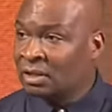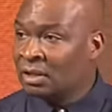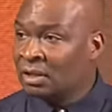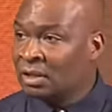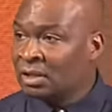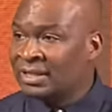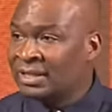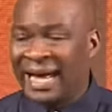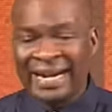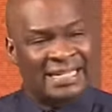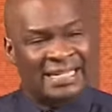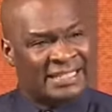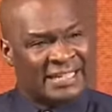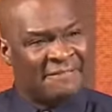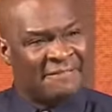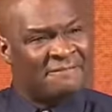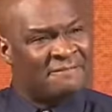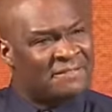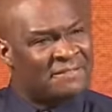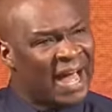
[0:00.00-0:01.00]
That is
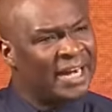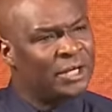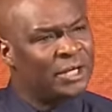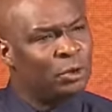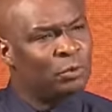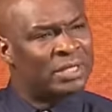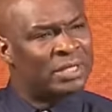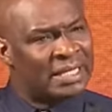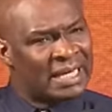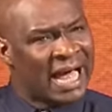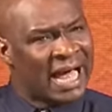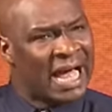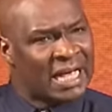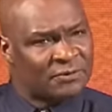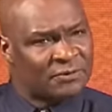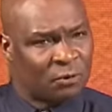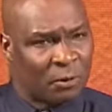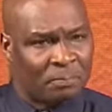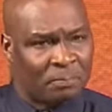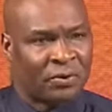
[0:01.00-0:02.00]
the value he
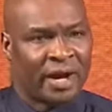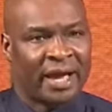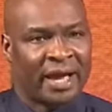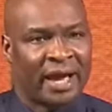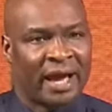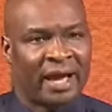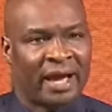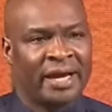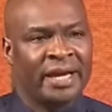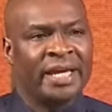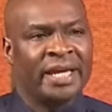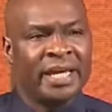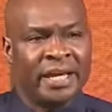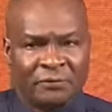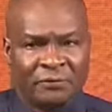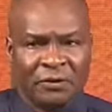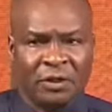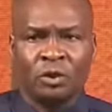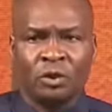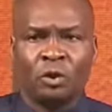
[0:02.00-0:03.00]
has for prayer,
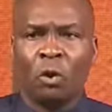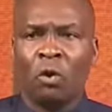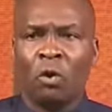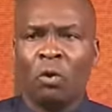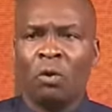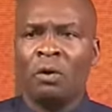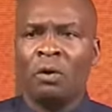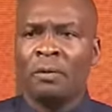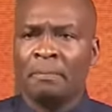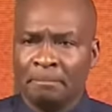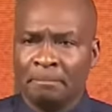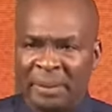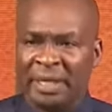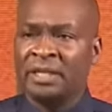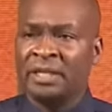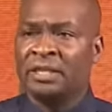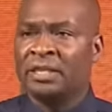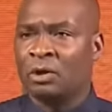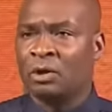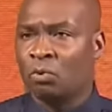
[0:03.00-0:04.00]
even though
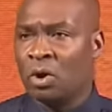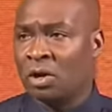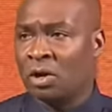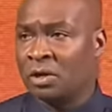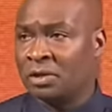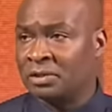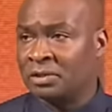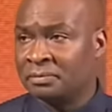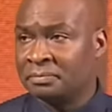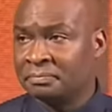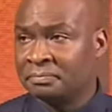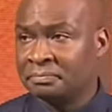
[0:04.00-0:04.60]
being the word.